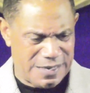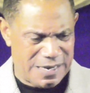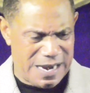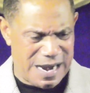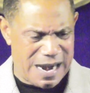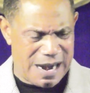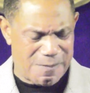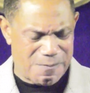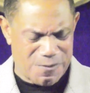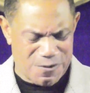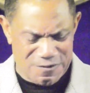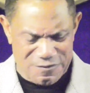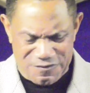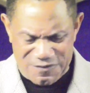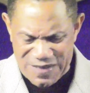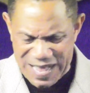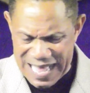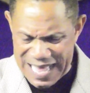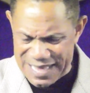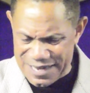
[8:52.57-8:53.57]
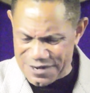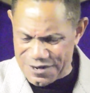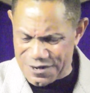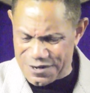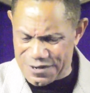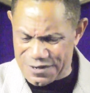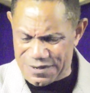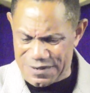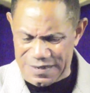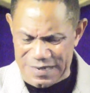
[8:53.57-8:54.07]
our
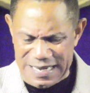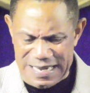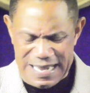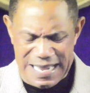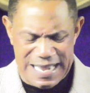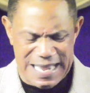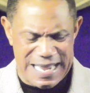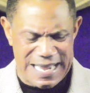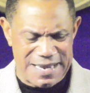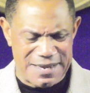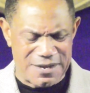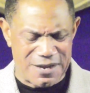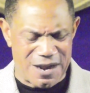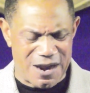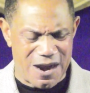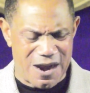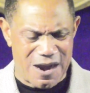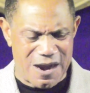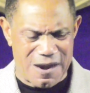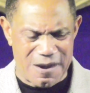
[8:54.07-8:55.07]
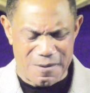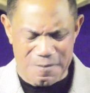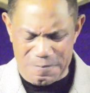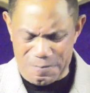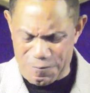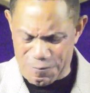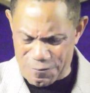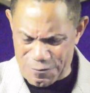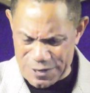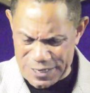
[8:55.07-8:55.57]
provider, and our
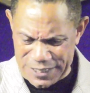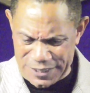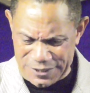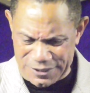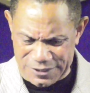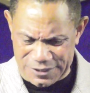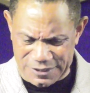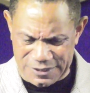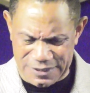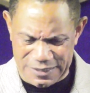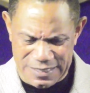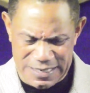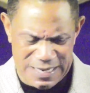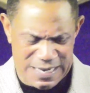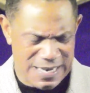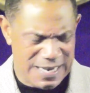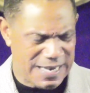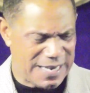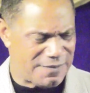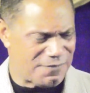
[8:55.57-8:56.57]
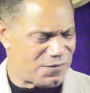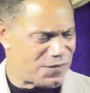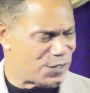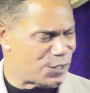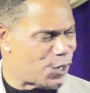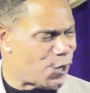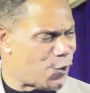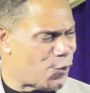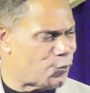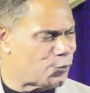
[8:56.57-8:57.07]
priest. And for
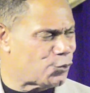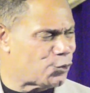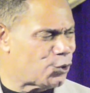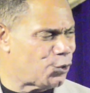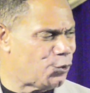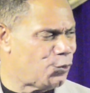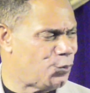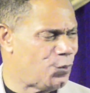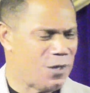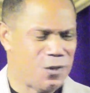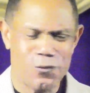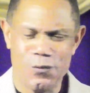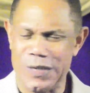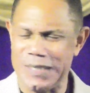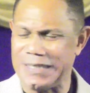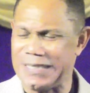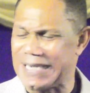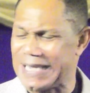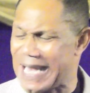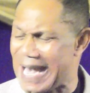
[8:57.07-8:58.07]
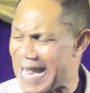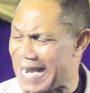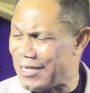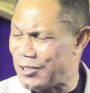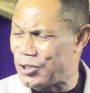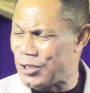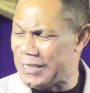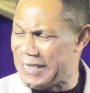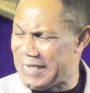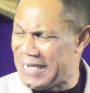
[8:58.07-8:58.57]
those who went to
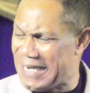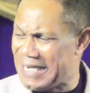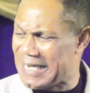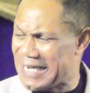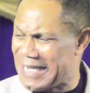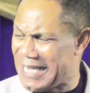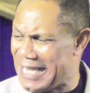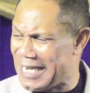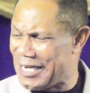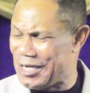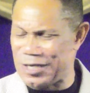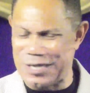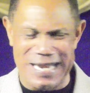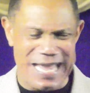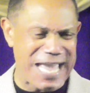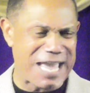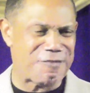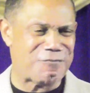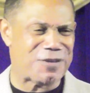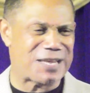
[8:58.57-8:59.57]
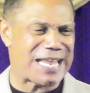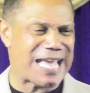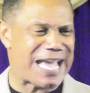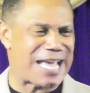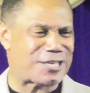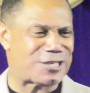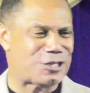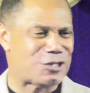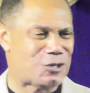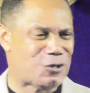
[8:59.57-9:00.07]
college and didn't get it, David
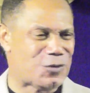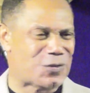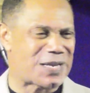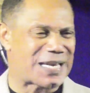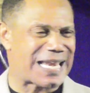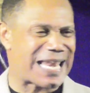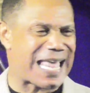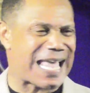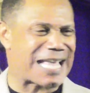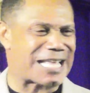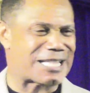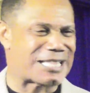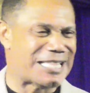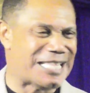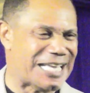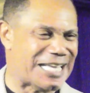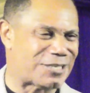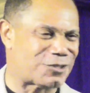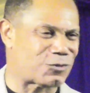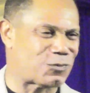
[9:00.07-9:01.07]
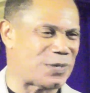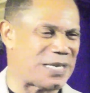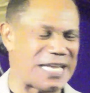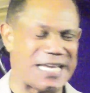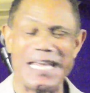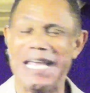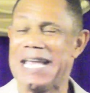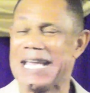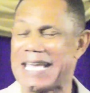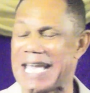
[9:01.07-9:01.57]
had to do it like this. When
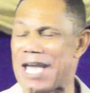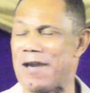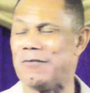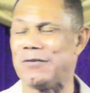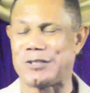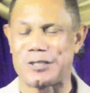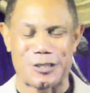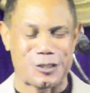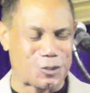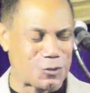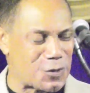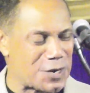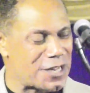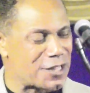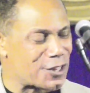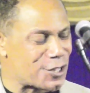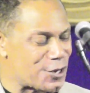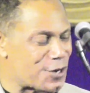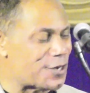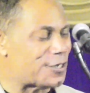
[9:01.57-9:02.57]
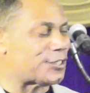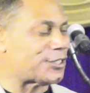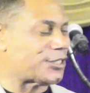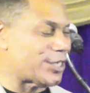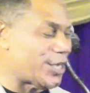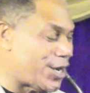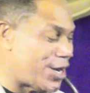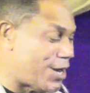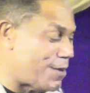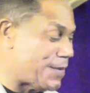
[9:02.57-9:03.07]
he gave us the twenty-third
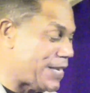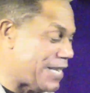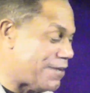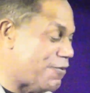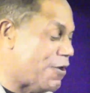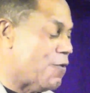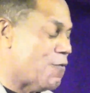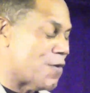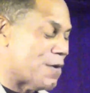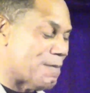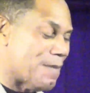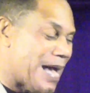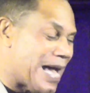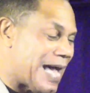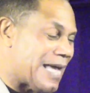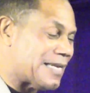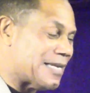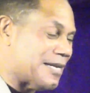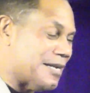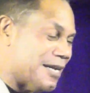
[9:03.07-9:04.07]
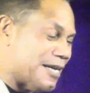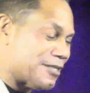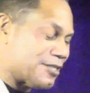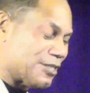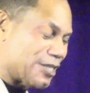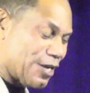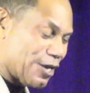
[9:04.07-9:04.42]
Psalm, he reminded us, the